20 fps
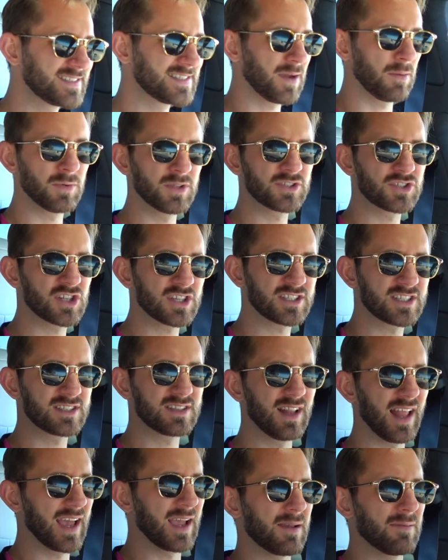someone's just
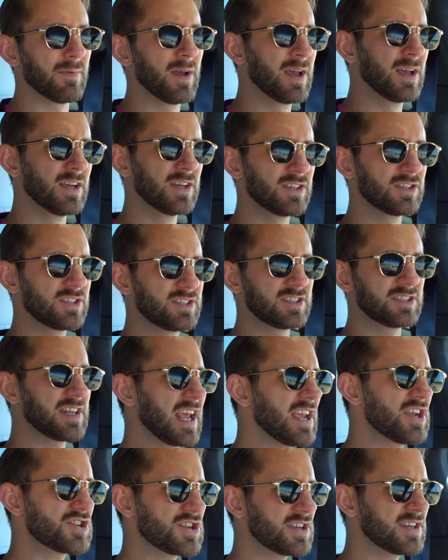like
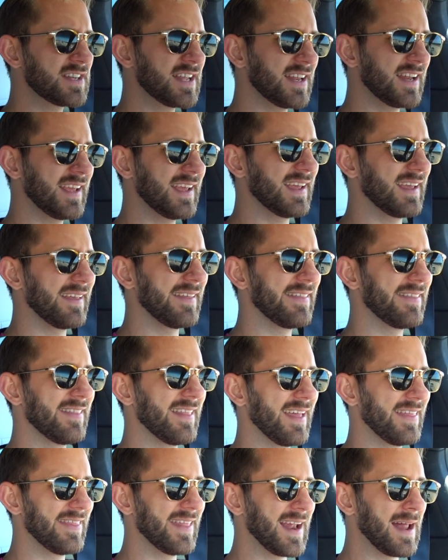stationed in it,
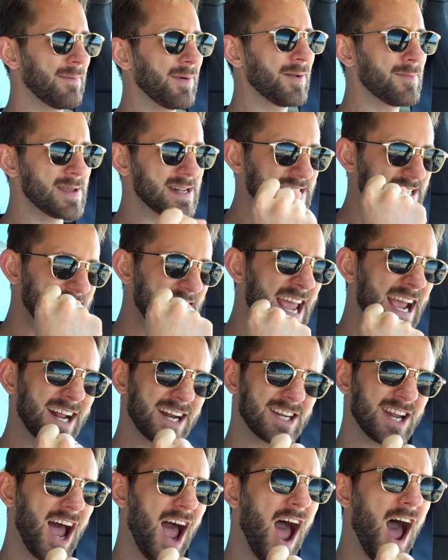then I'm gonna be
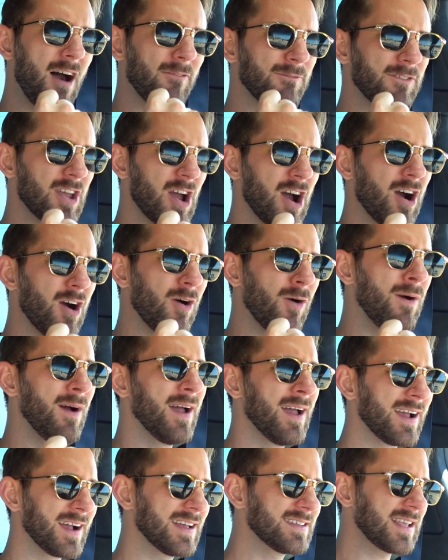ticked off, yo,
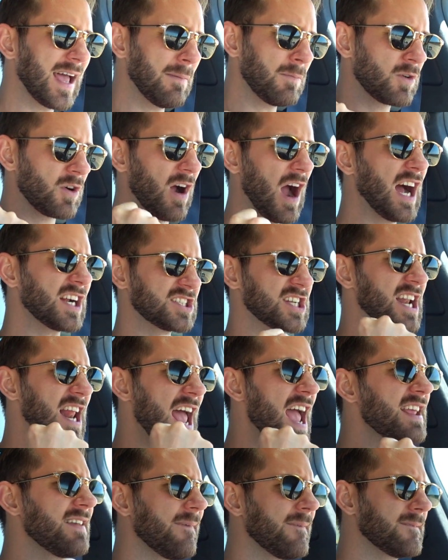because I'm crotchety
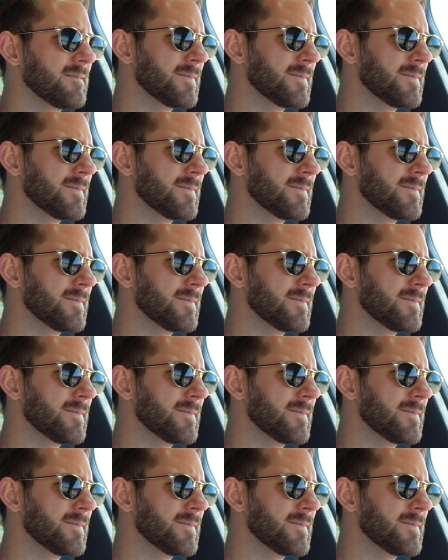it.